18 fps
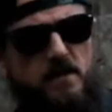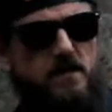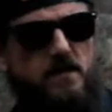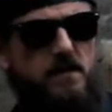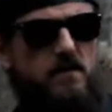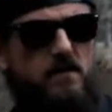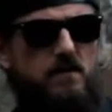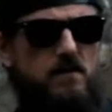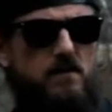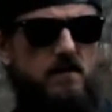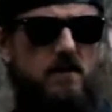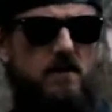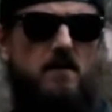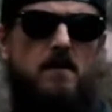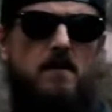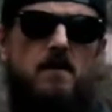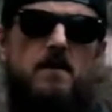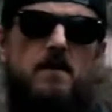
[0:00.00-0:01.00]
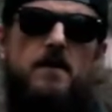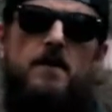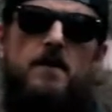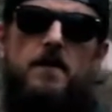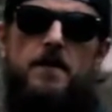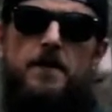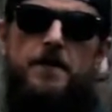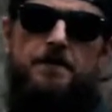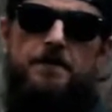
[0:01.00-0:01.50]
the deals and
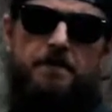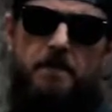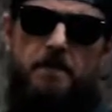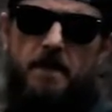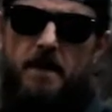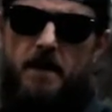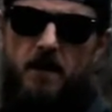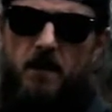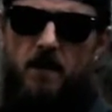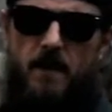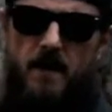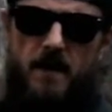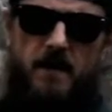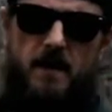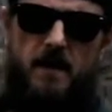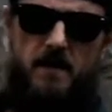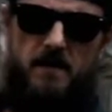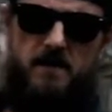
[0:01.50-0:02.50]
all that kind